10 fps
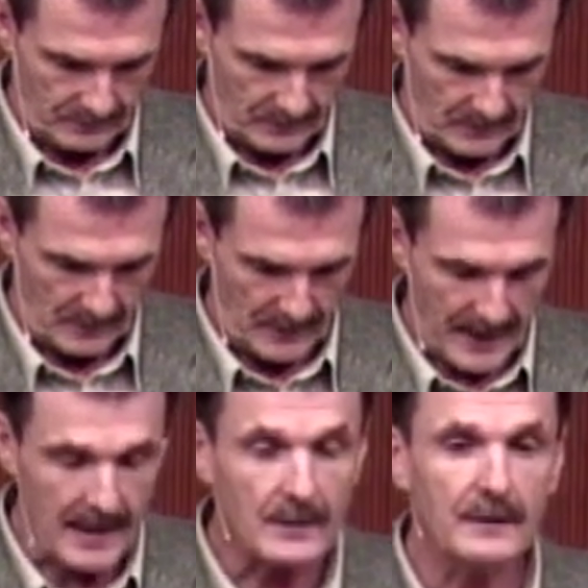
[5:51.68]
In
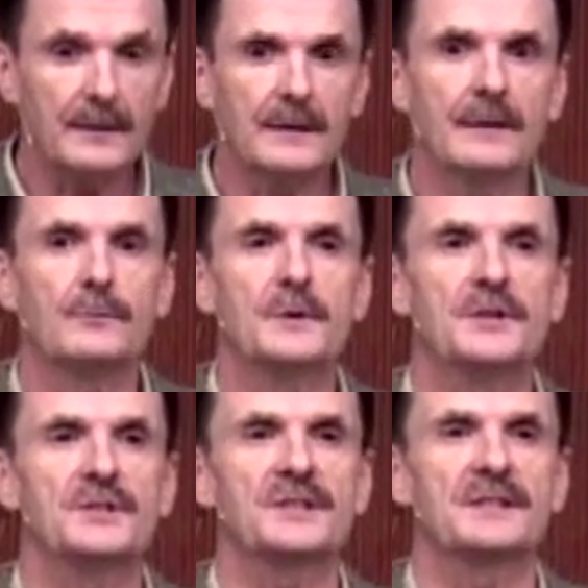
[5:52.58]
fact, if we
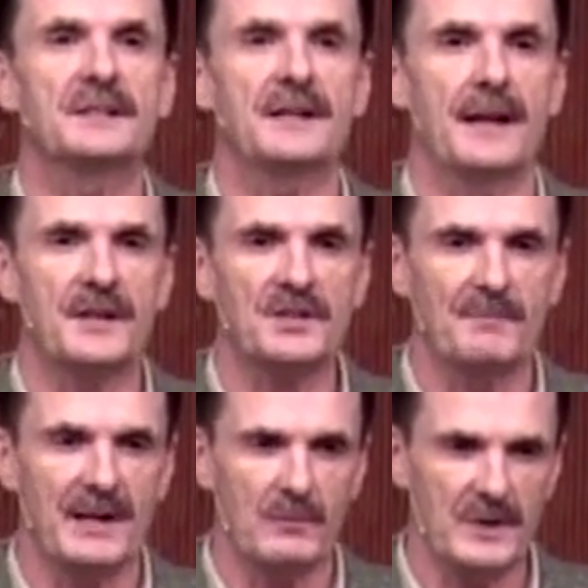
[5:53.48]
just get to
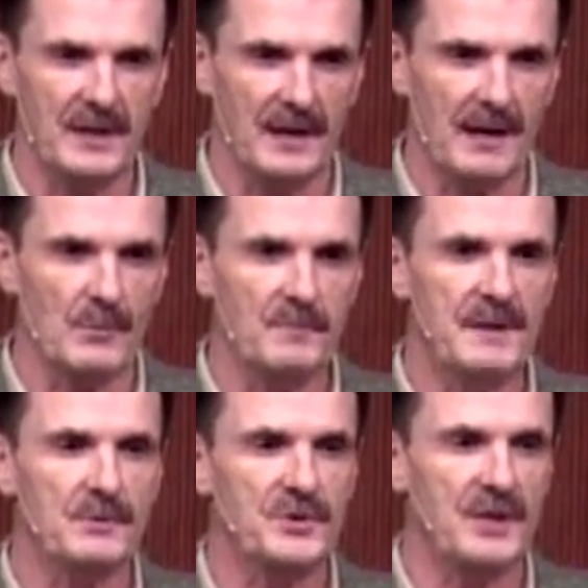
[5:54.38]
estimate, we get a lot more
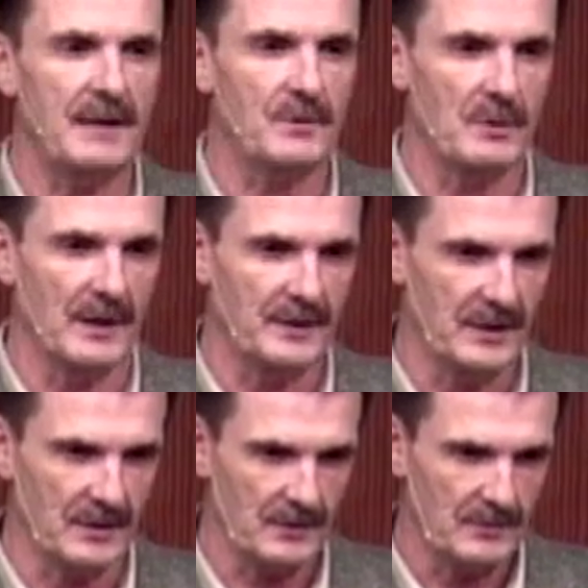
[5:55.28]
people saved around
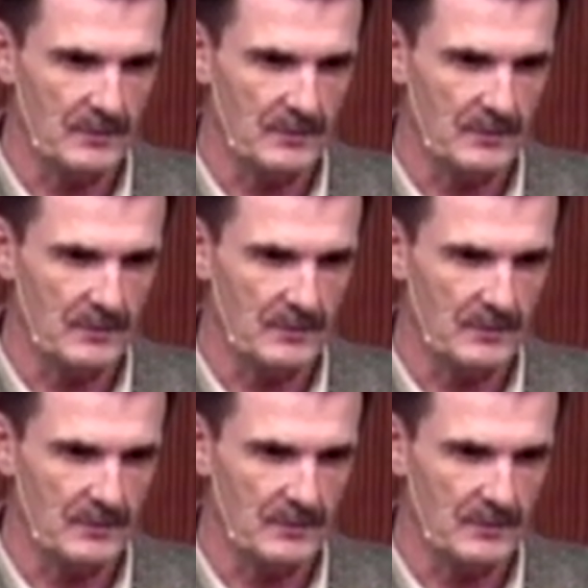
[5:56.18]
here.